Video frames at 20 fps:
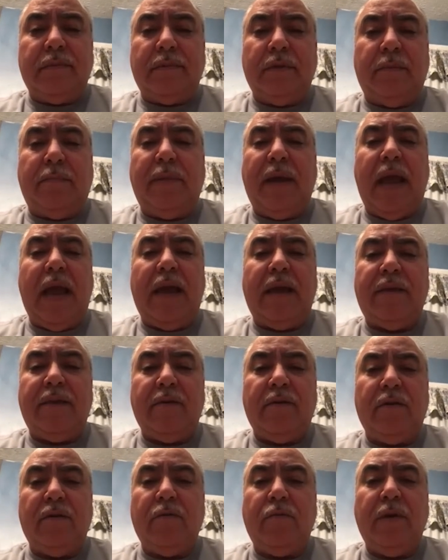the path
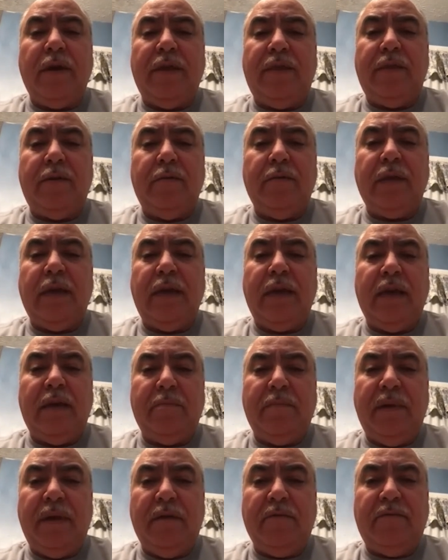all the way through. They
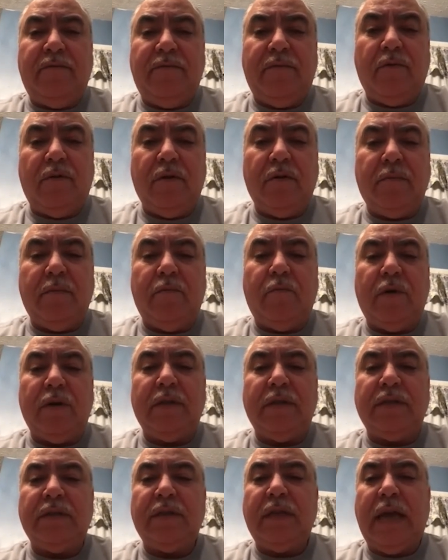kept me informed on what
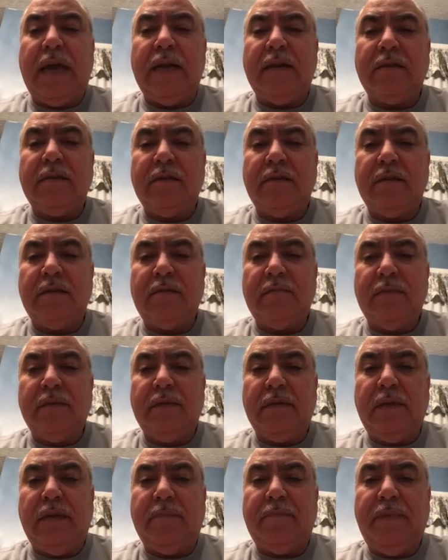the status of the,
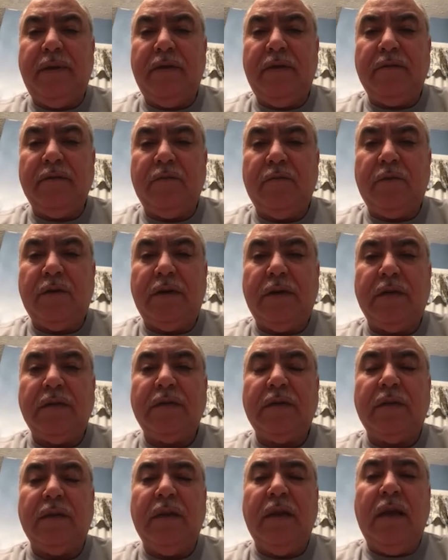the appeals
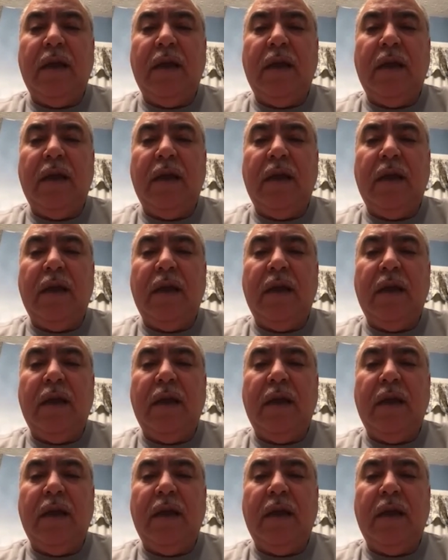was,